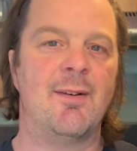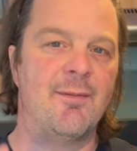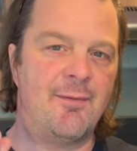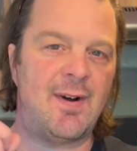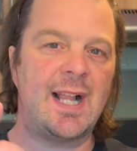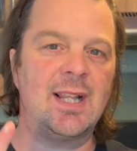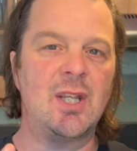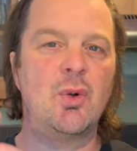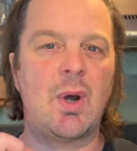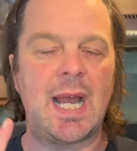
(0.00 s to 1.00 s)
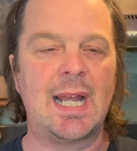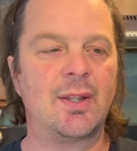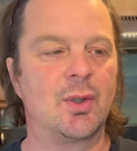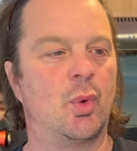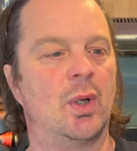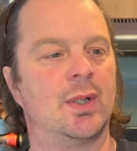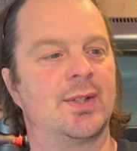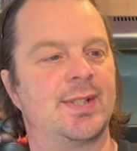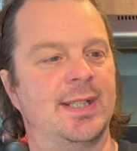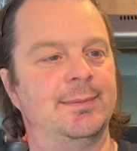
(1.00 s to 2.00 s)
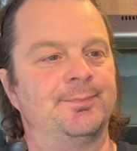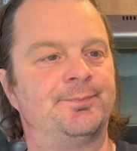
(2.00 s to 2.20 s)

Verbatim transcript: Value and quality.